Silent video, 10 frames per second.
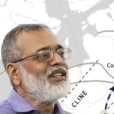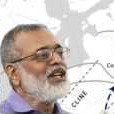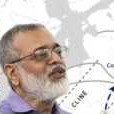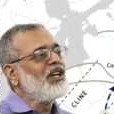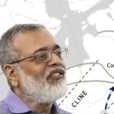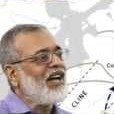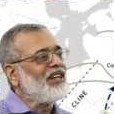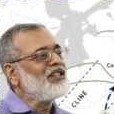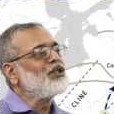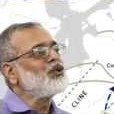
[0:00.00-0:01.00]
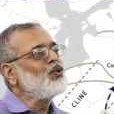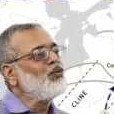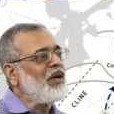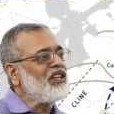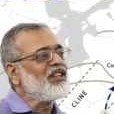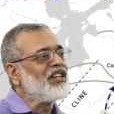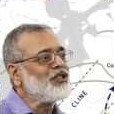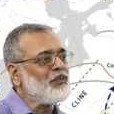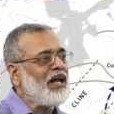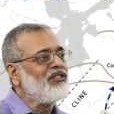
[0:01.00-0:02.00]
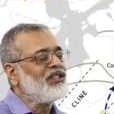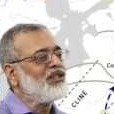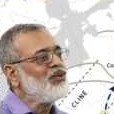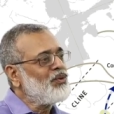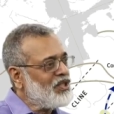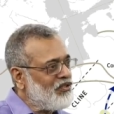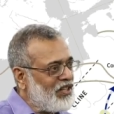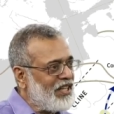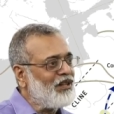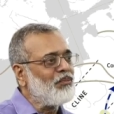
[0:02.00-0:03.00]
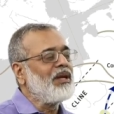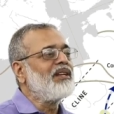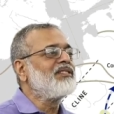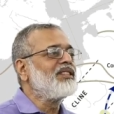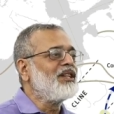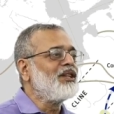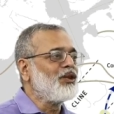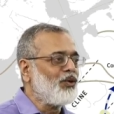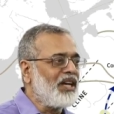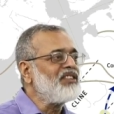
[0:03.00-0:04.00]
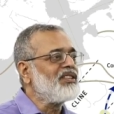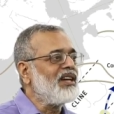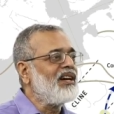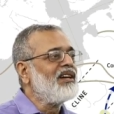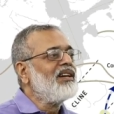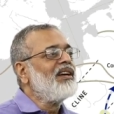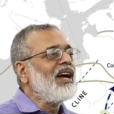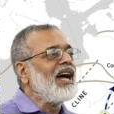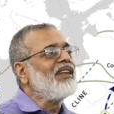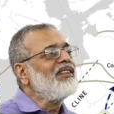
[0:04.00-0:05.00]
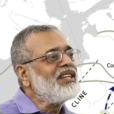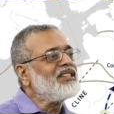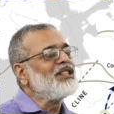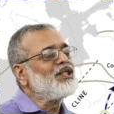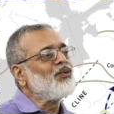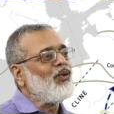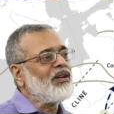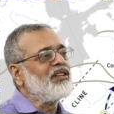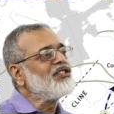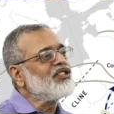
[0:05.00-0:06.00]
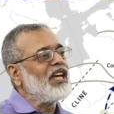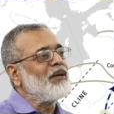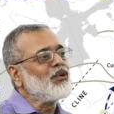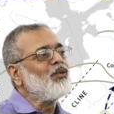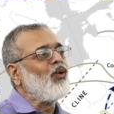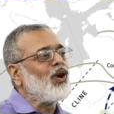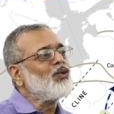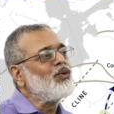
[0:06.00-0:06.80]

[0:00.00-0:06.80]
then we have had these two major expansions which have taken place in Eurasia, and this is what has shaped what